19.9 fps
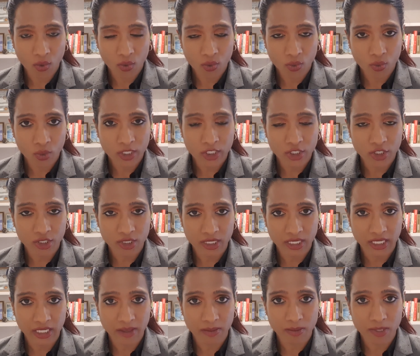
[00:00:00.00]
which
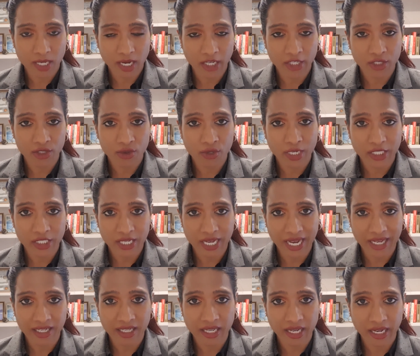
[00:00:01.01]
teams are you going to
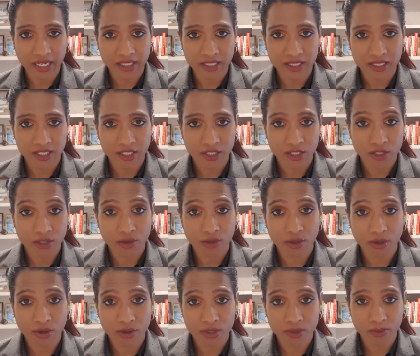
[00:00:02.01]
allocate to
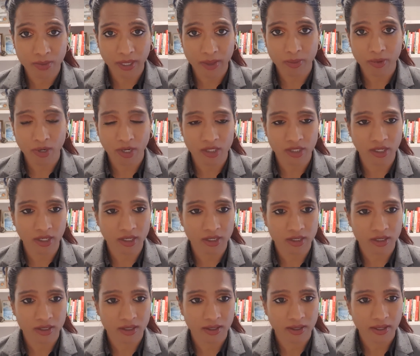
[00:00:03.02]
those big
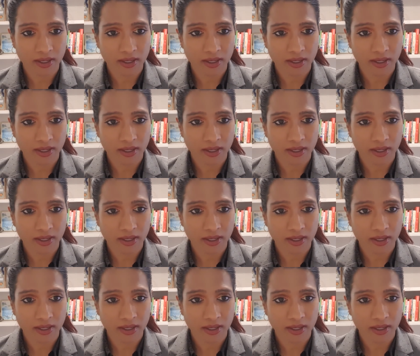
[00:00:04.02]
projects?